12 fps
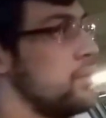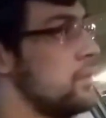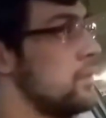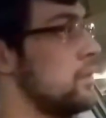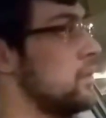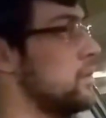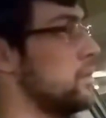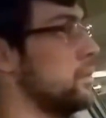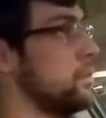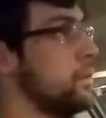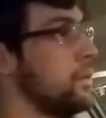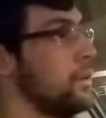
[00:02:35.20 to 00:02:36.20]

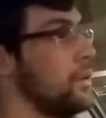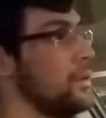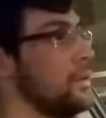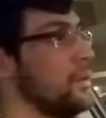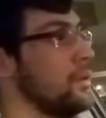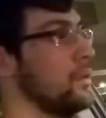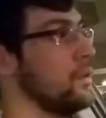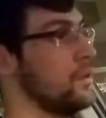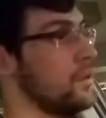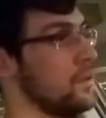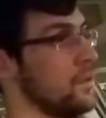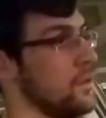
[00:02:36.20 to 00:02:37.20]

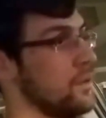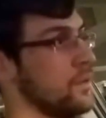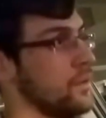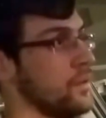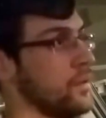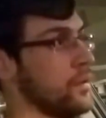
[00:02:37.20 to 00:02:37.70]
No one is speaking in this clip.